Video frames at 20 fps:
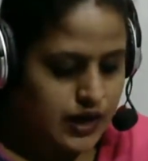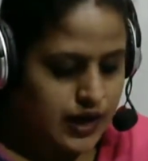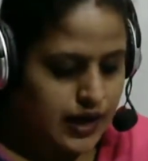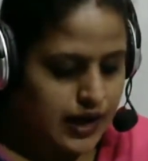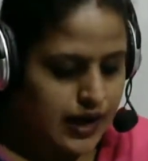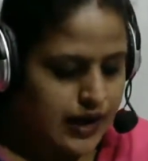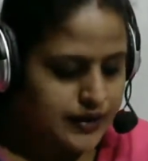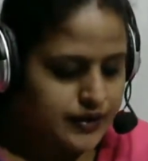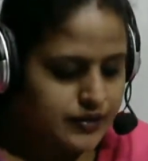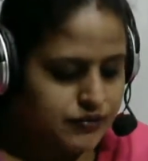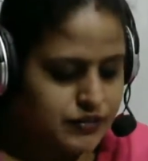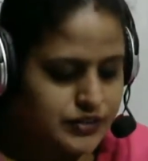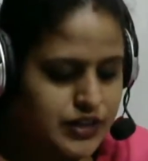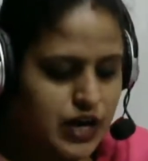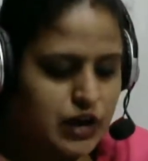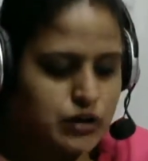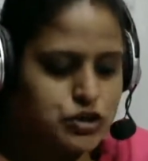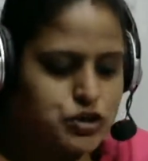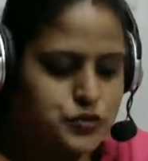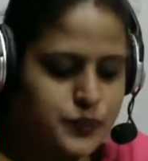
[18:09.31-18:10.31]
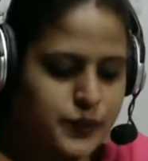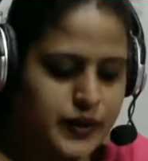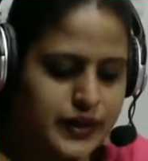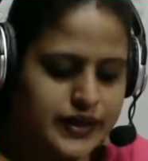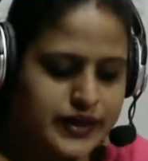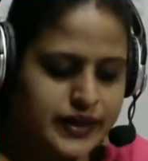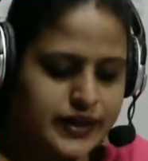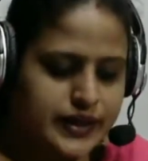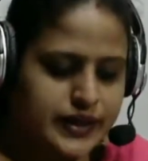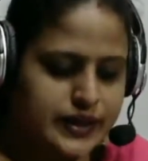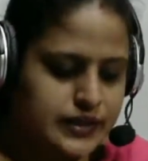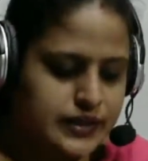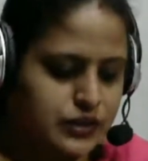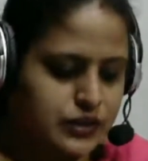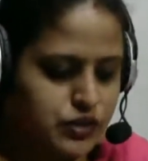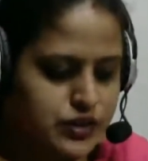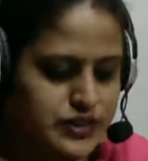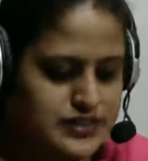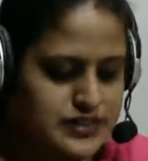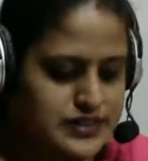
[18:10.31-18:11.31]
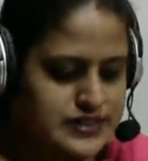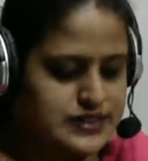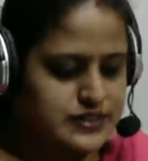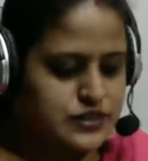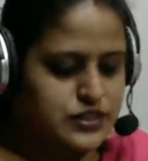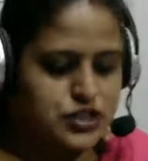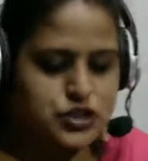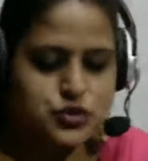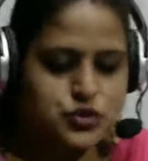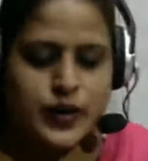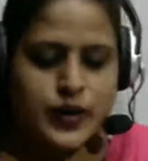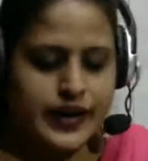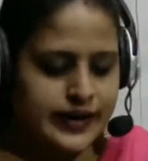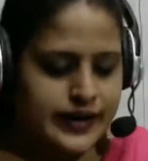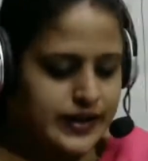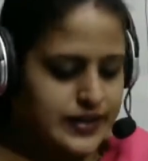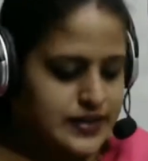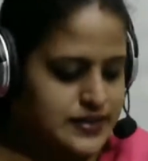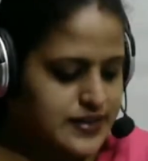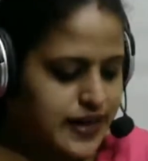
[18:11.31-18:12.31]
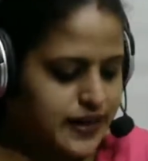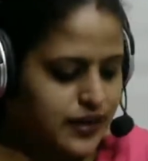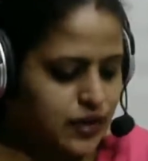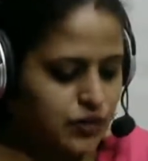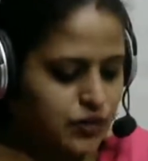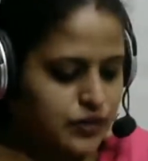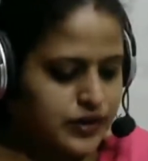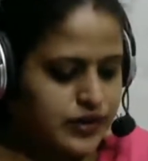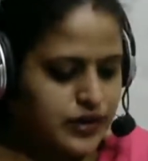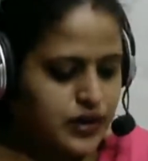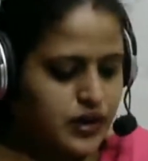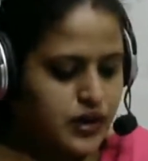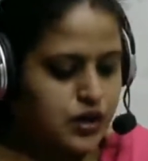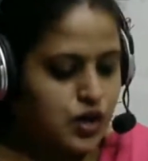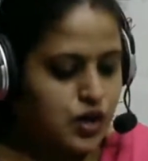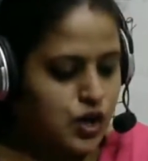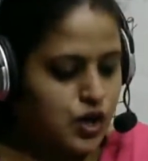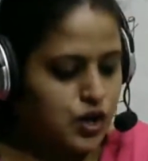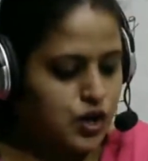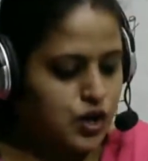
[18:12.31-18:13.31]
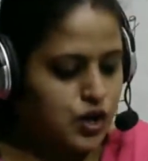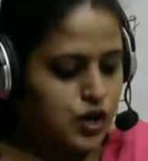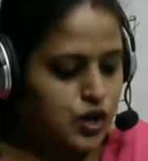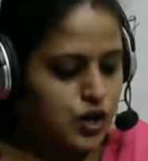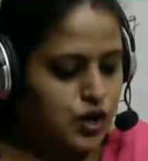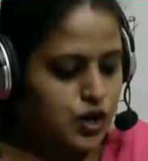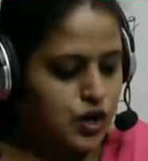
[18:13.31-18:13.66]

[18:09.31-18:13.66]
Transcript: And without speaking, he just went and he sat down in her room,